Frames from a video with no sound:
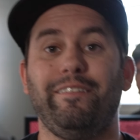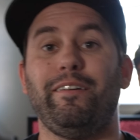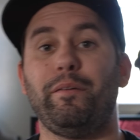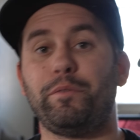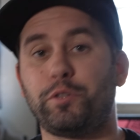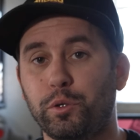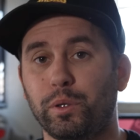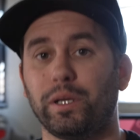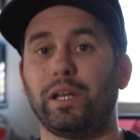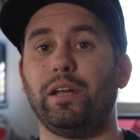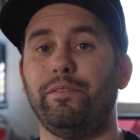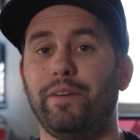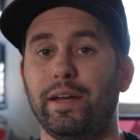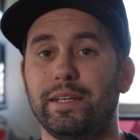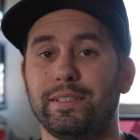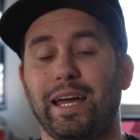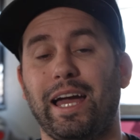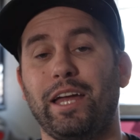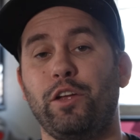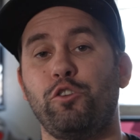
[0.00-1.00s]
If I'm shooting an
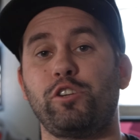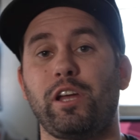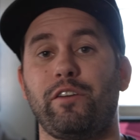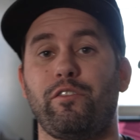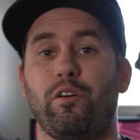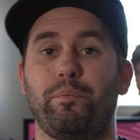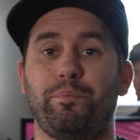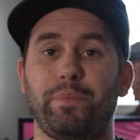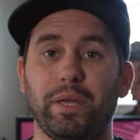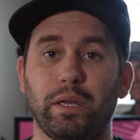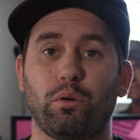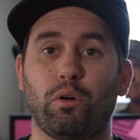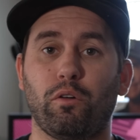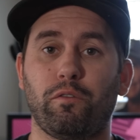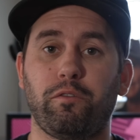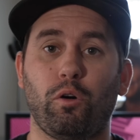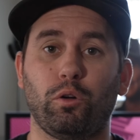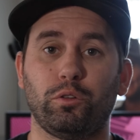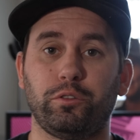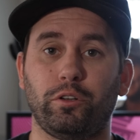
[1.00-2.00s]
event, I usually have a B-roll
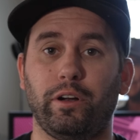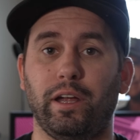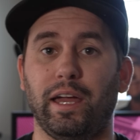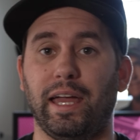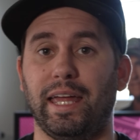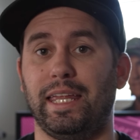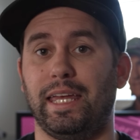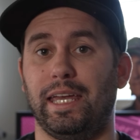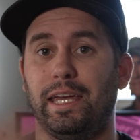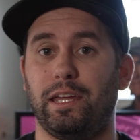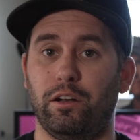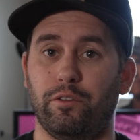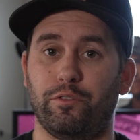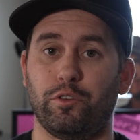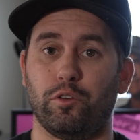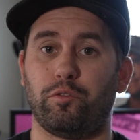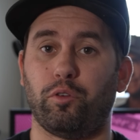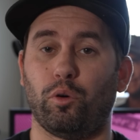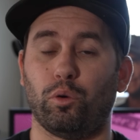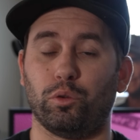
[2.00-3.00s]
folder and an
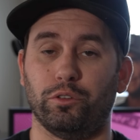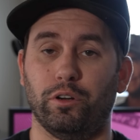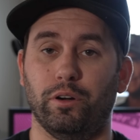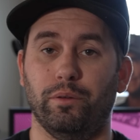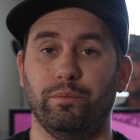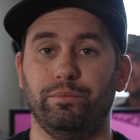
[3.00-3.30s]
interview folder.